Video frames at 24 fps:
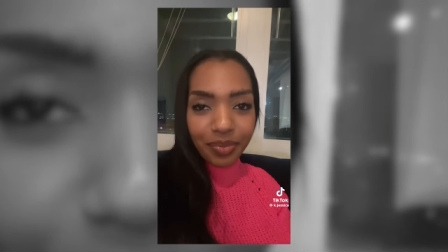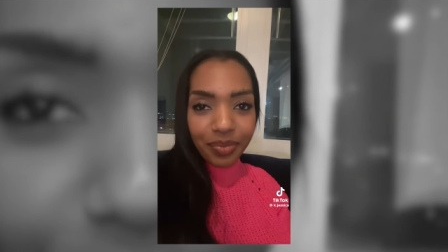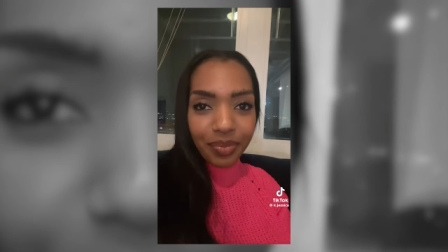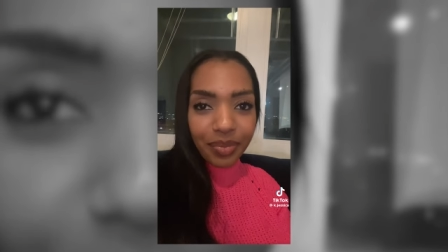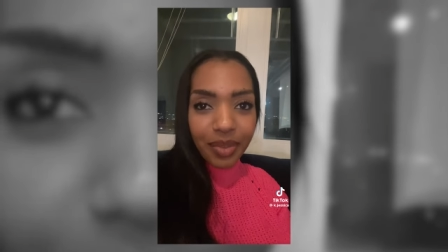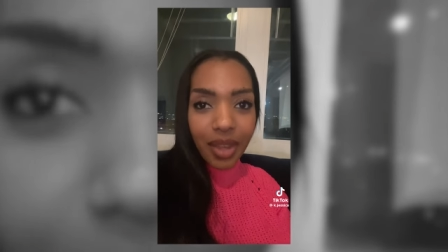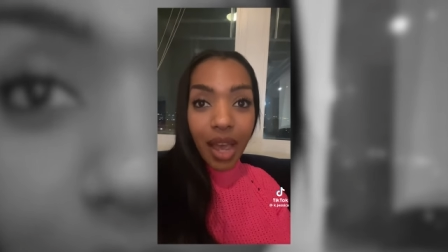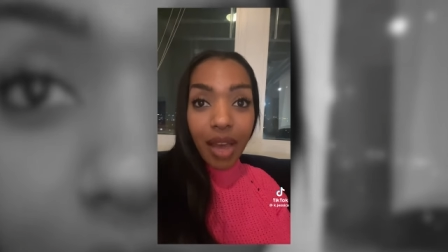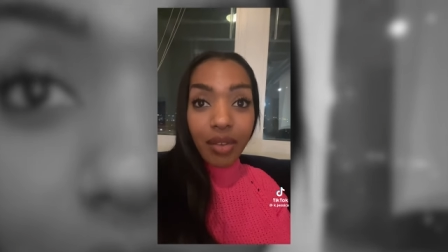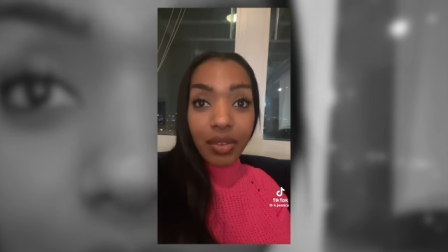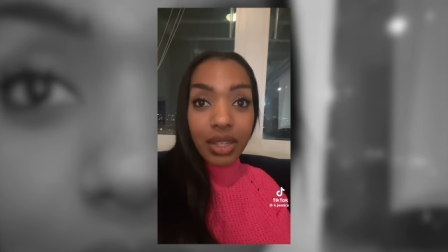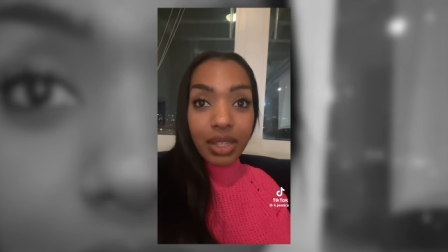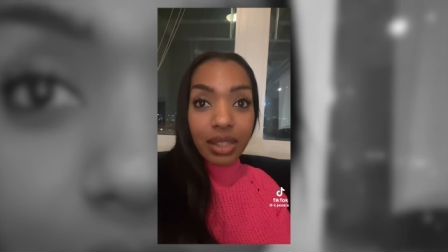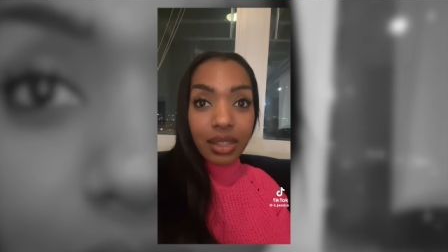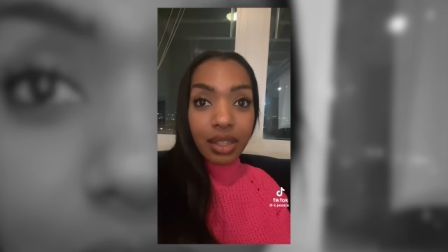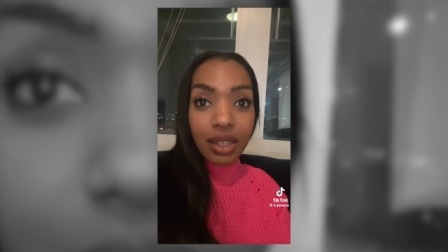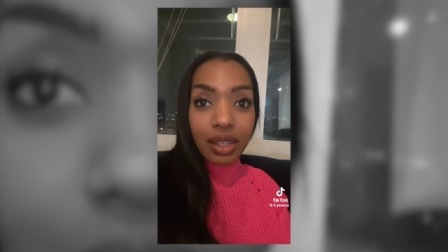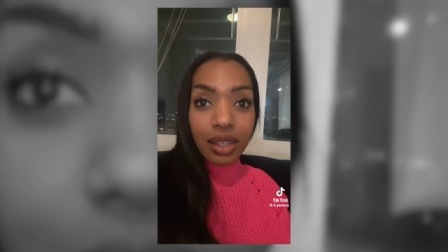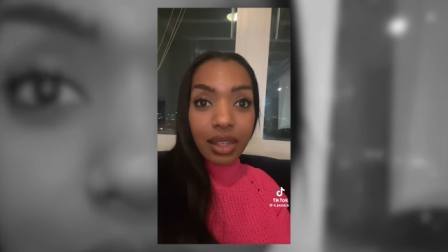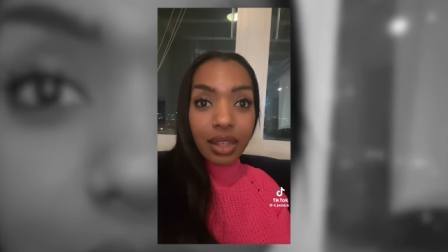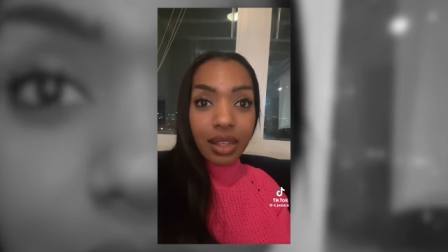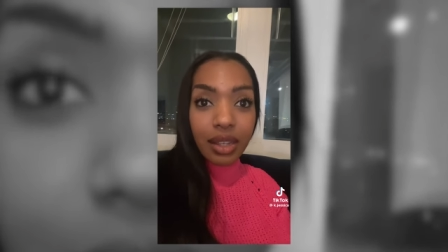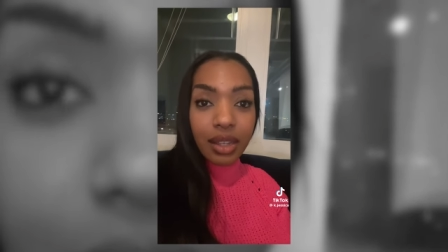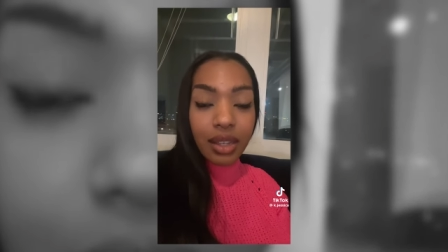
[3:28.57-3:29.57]
obviously,
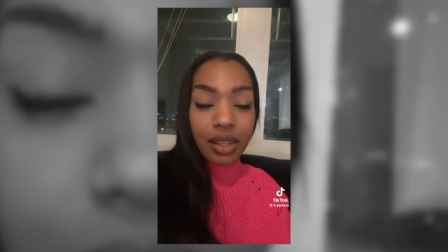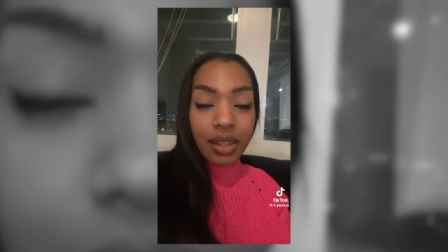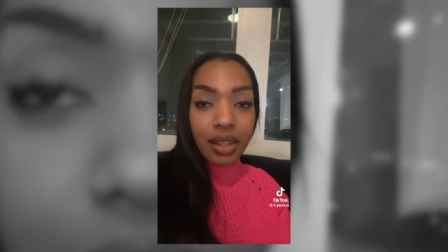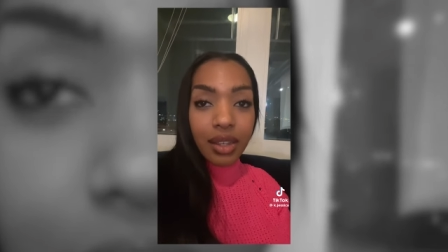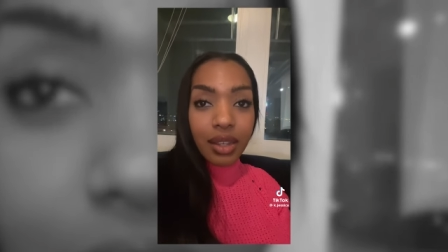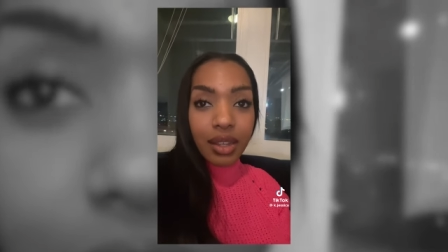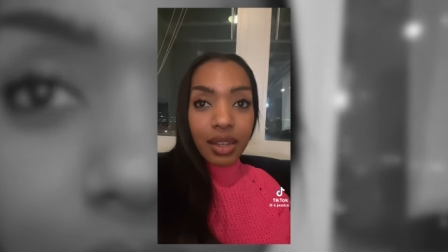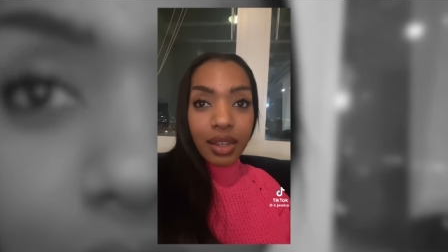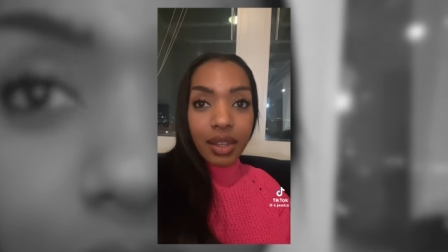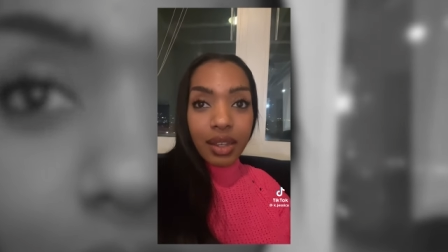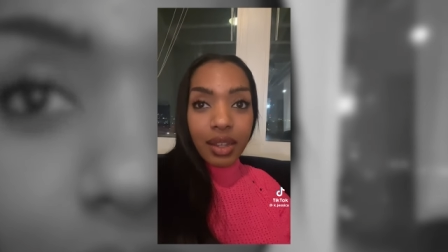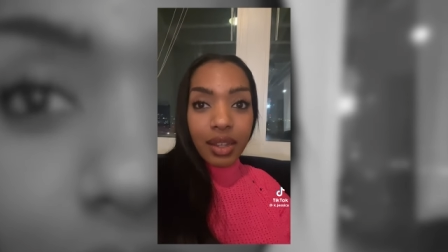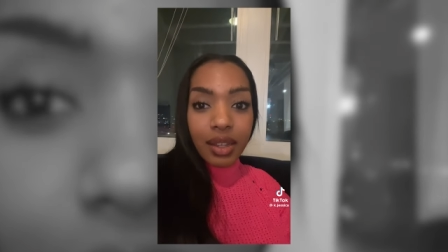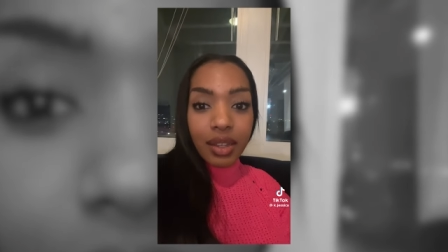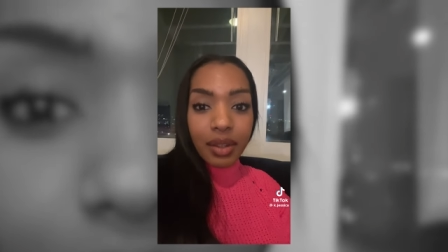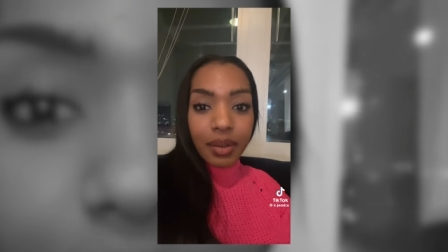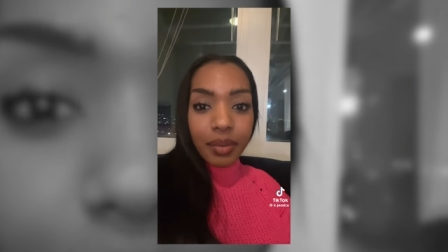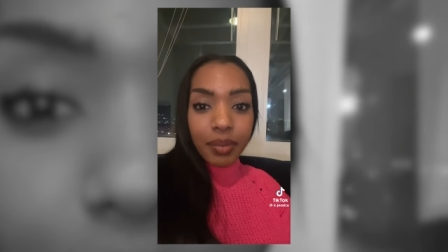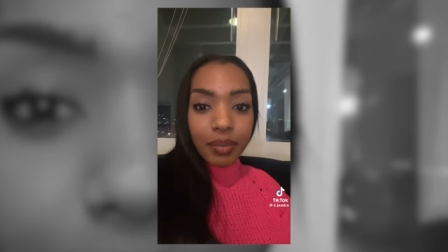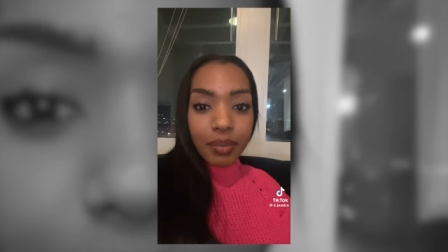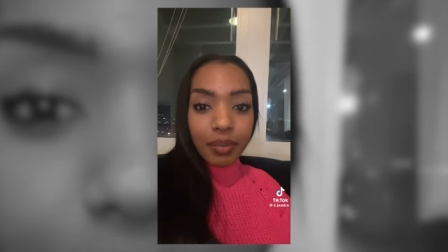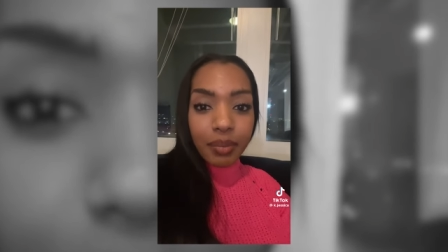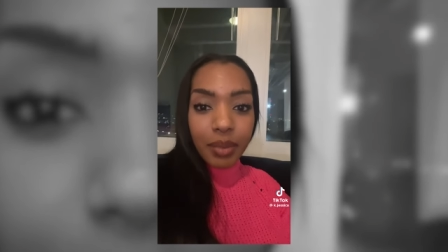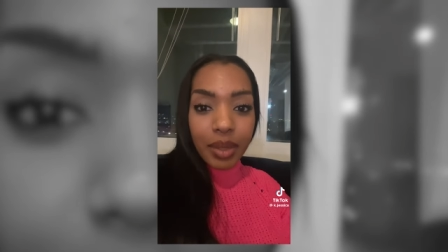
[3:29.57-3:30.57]

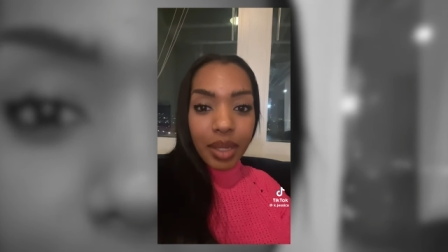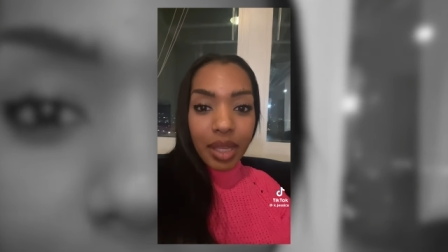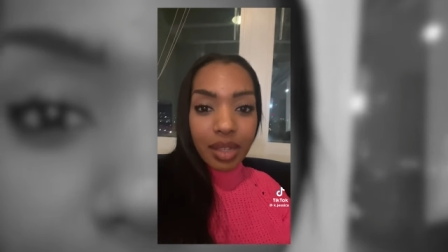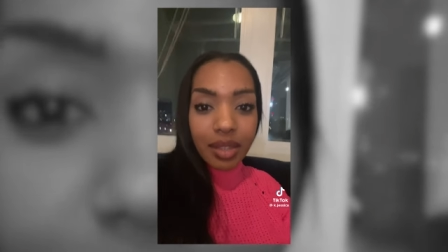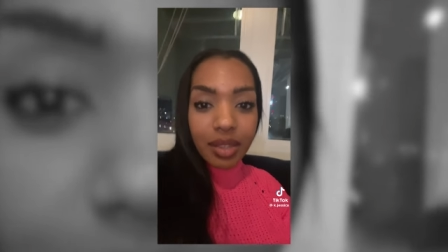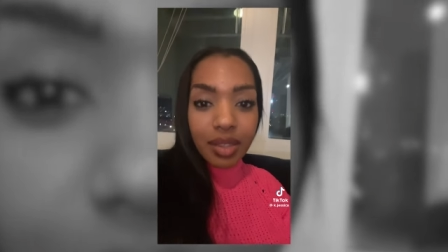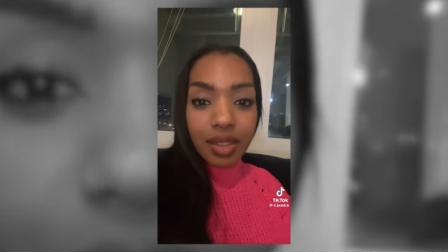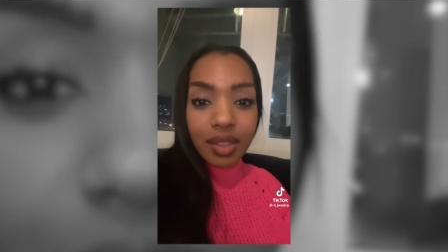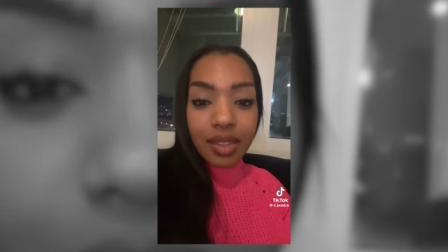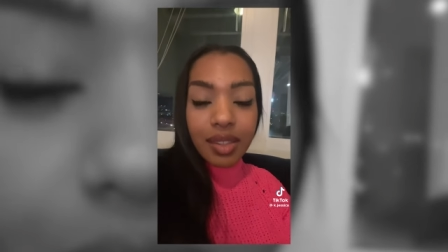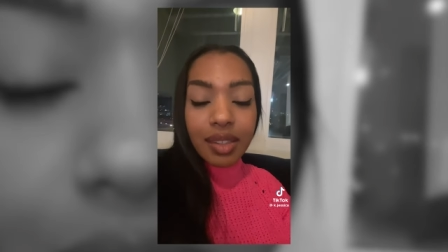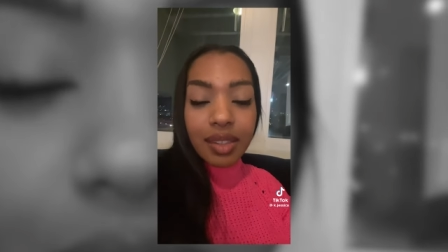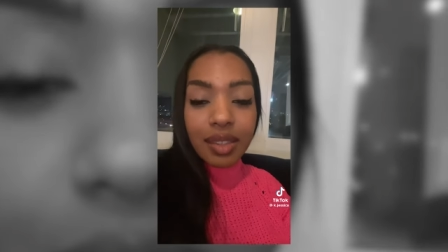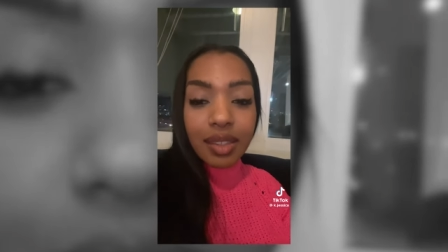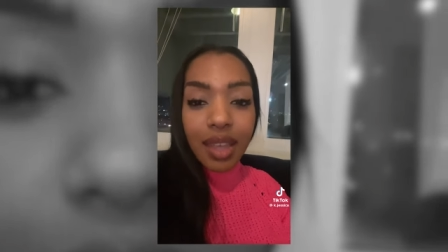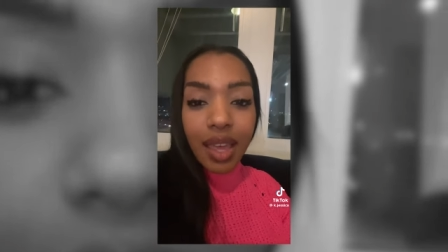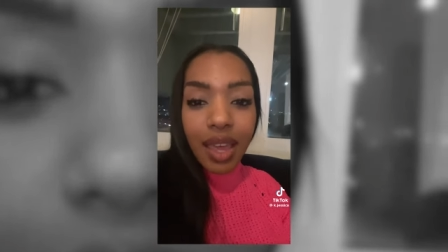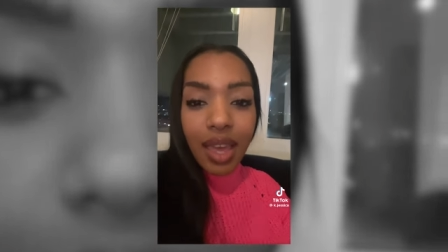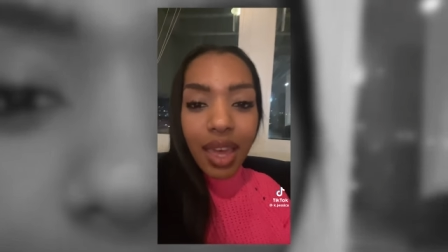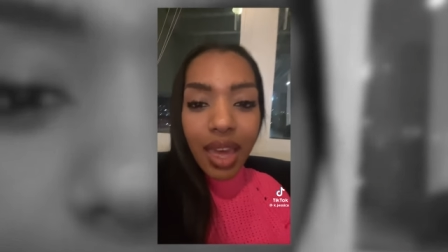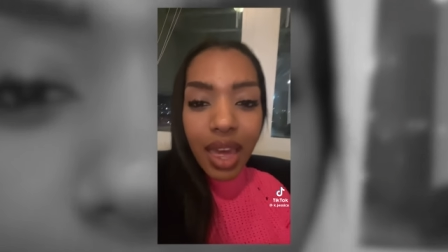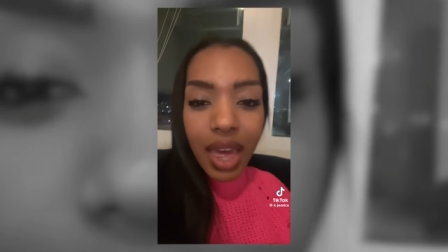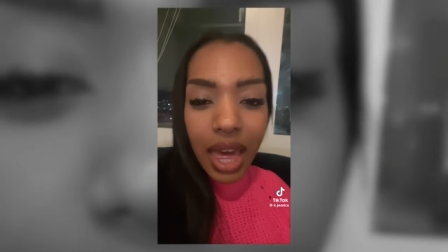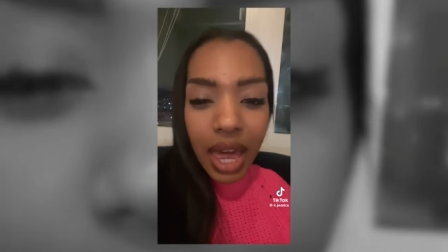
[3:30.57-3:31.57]
because this is
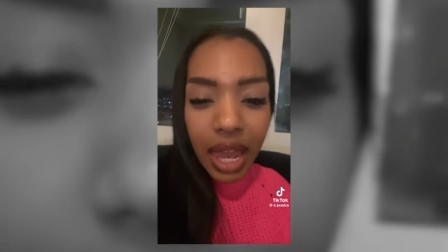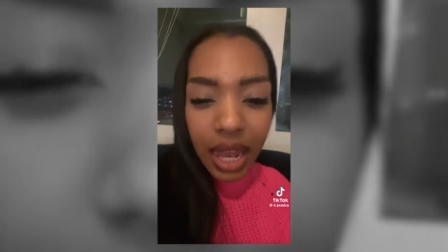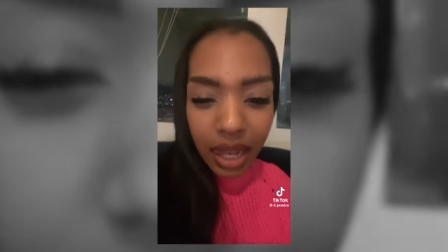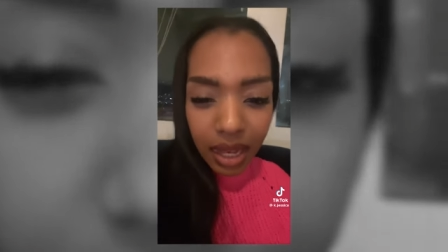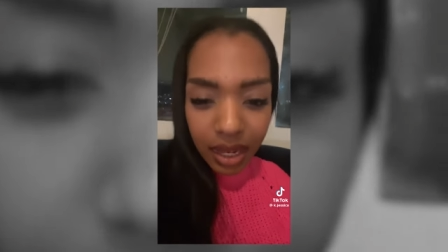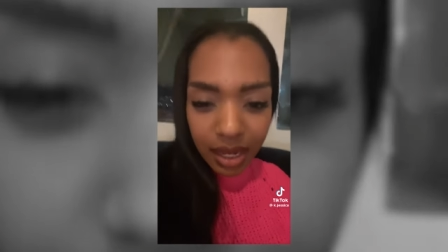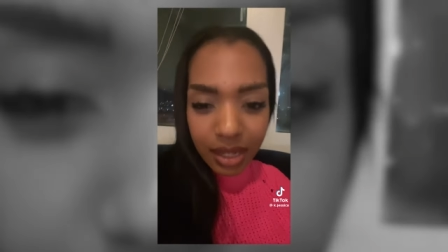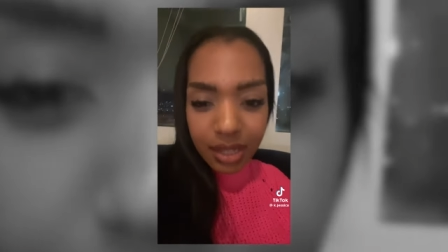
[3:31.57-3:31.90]
hella